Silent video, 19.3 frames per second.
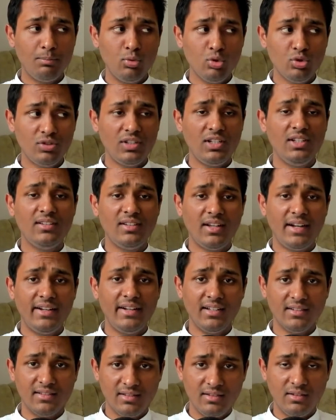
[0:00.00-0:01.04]
push inside
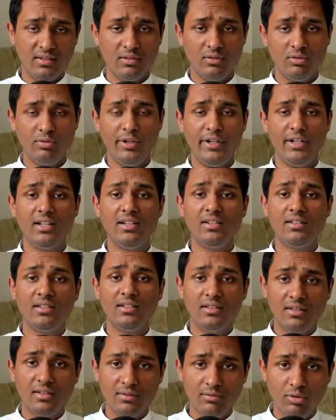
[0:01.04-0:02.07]
us to indulge
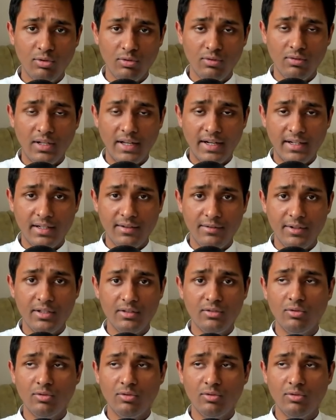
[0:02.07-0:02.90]
in sinful activity.